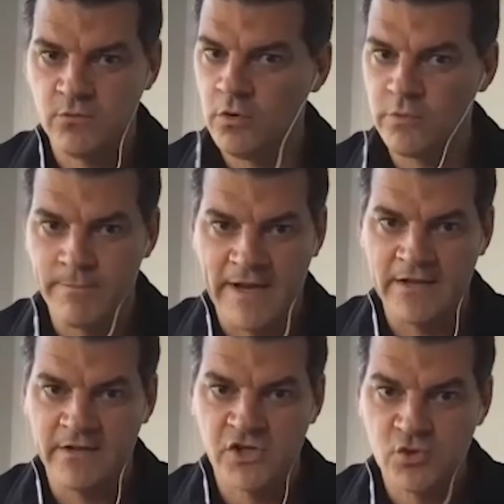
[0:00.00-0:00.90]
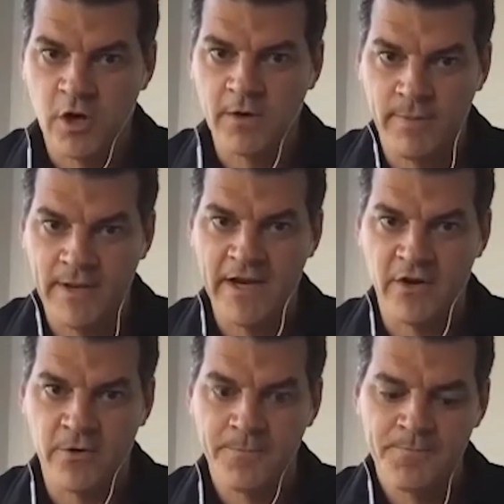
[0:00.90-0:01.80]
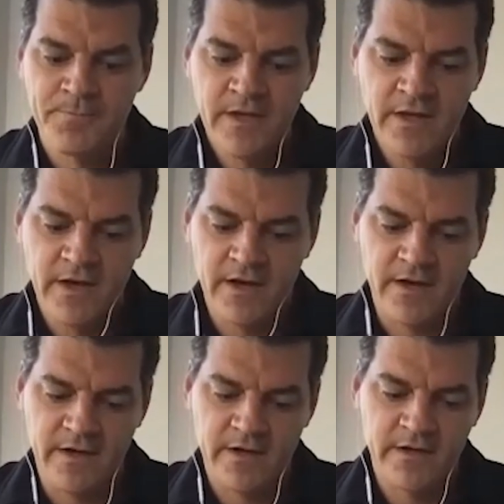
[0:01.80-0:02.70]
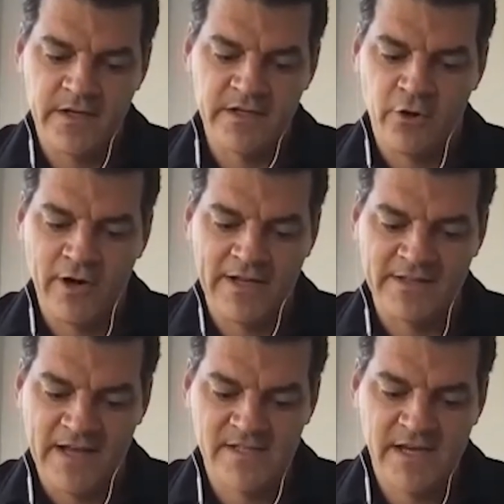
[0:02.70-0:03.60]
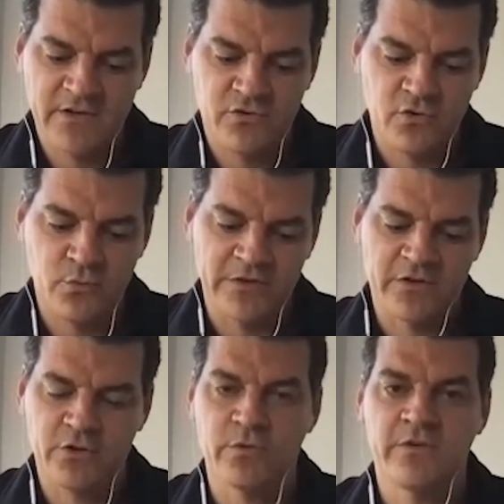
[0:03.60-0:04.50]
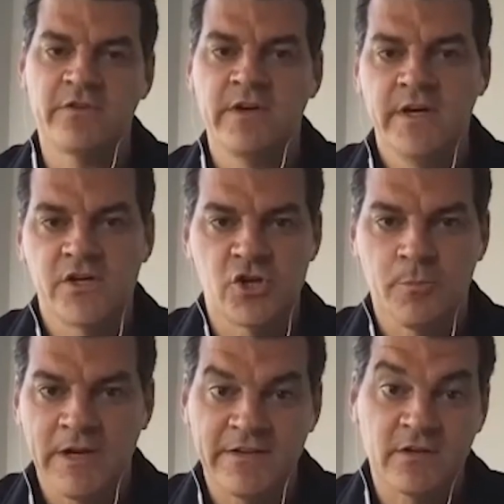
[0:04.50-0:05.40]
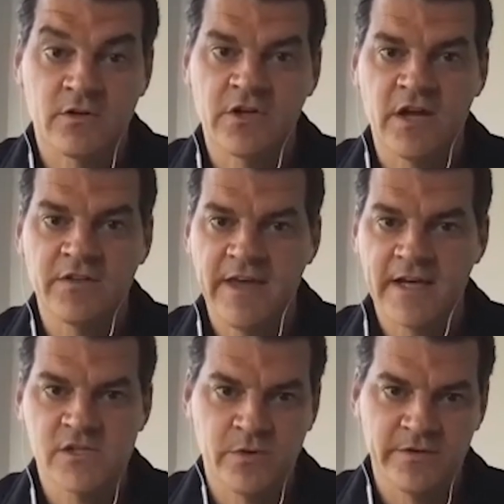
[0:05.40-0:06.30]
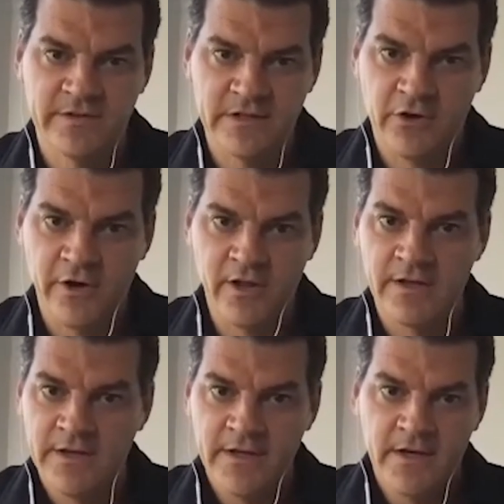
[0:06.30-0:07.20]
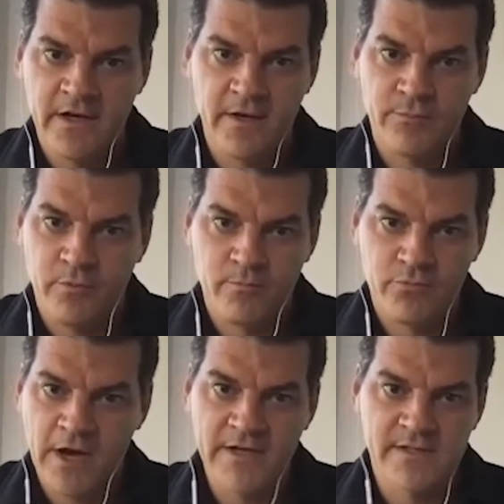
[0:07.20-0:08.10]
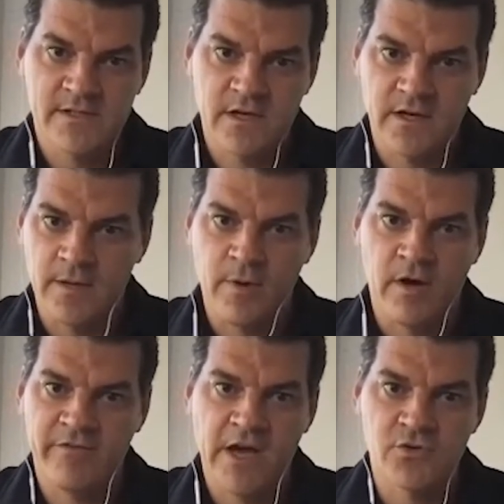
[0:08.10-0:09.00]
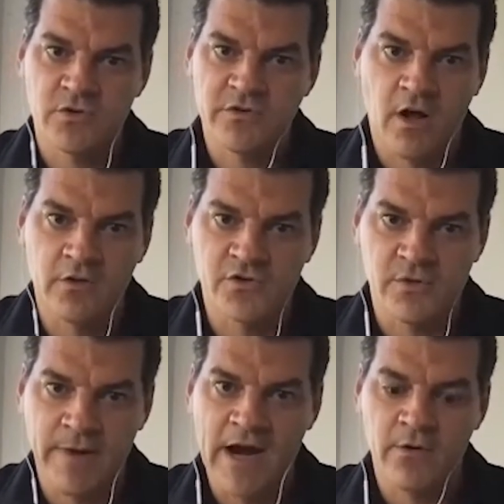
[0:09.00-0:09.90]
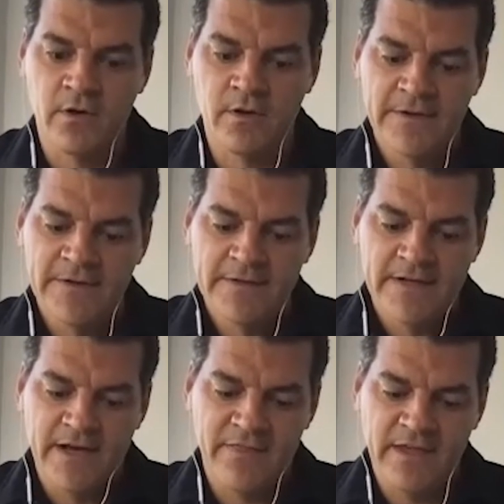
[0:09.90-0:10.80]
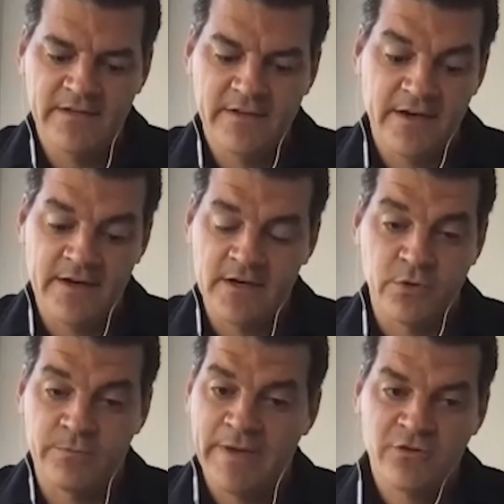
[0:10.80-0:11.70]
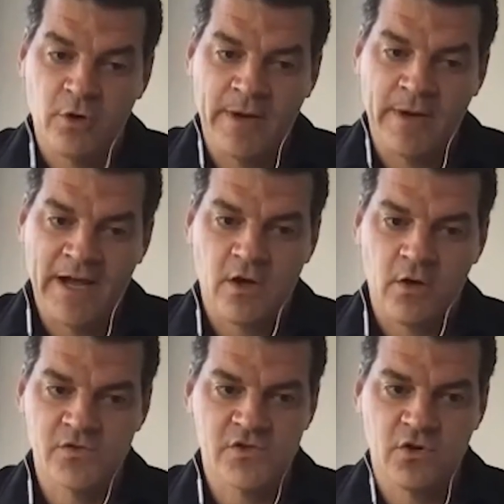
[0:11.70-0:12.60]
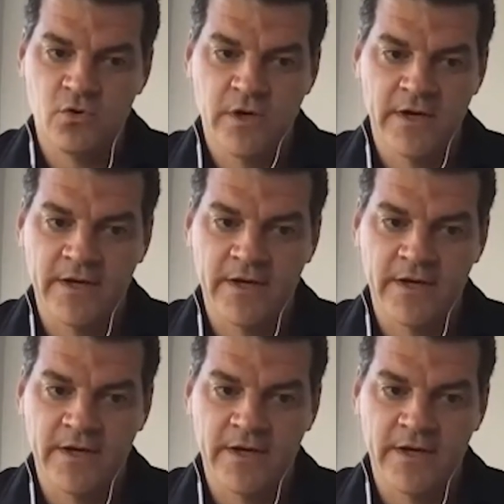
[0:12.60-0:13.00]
will remain a strong player in the oil and gas sector with the current geopolitical context, with the oil price above $100 a barrel. I think with Petrobras also